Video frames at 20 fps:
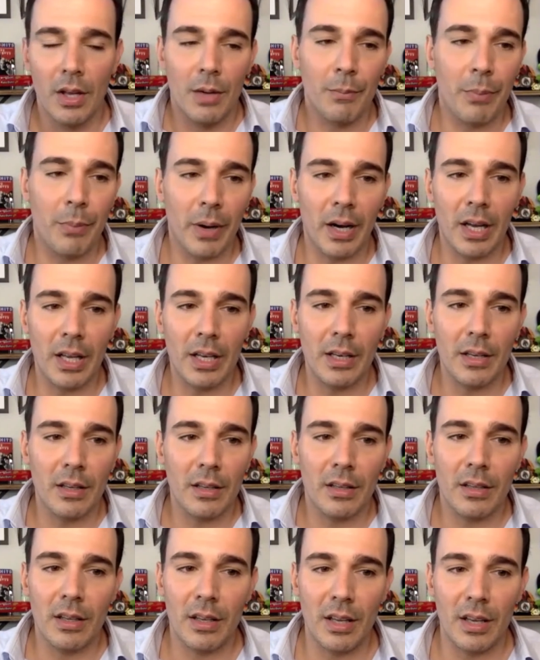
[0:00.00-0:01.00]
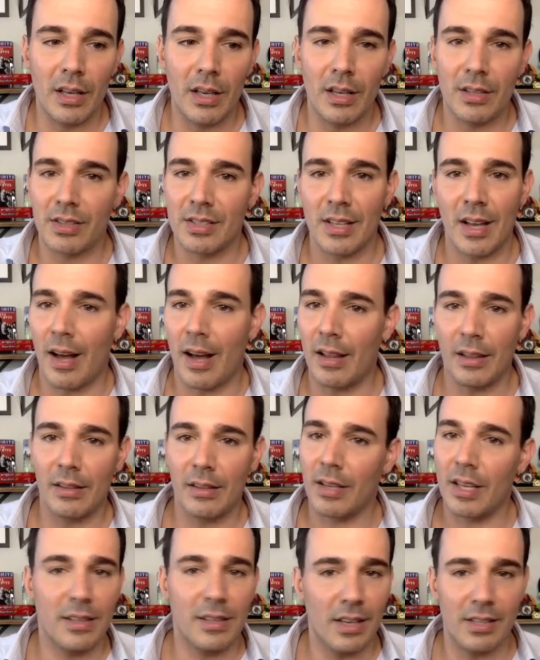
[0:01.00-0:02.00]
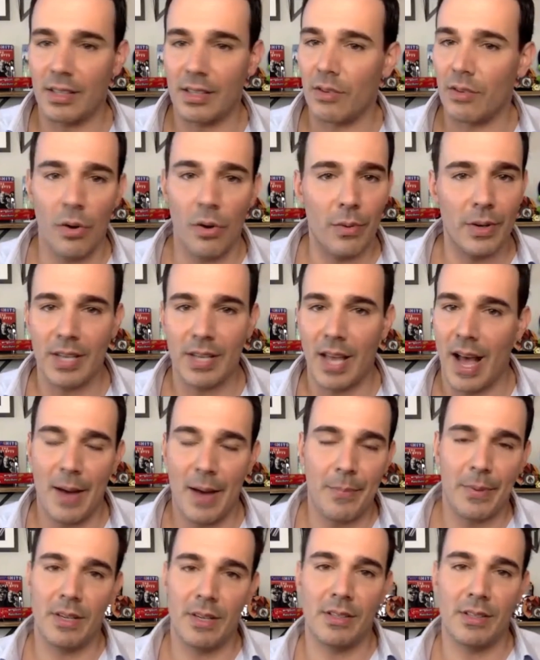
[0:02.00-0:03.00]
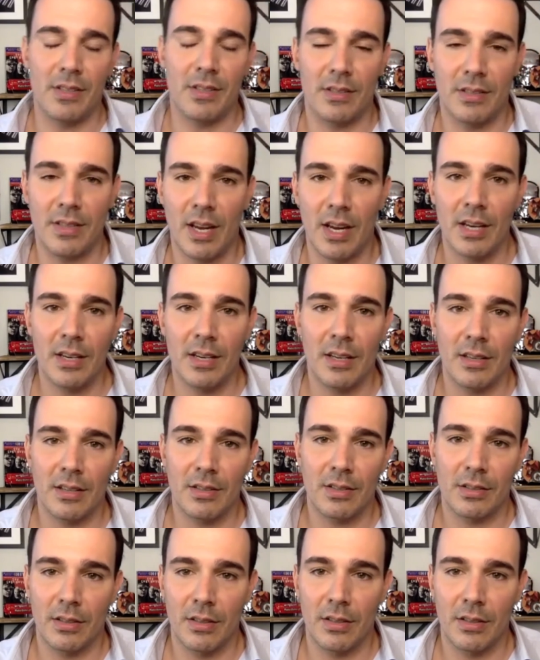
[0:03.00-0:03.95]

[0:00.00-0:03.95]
but it doesn't always happen instantaneous,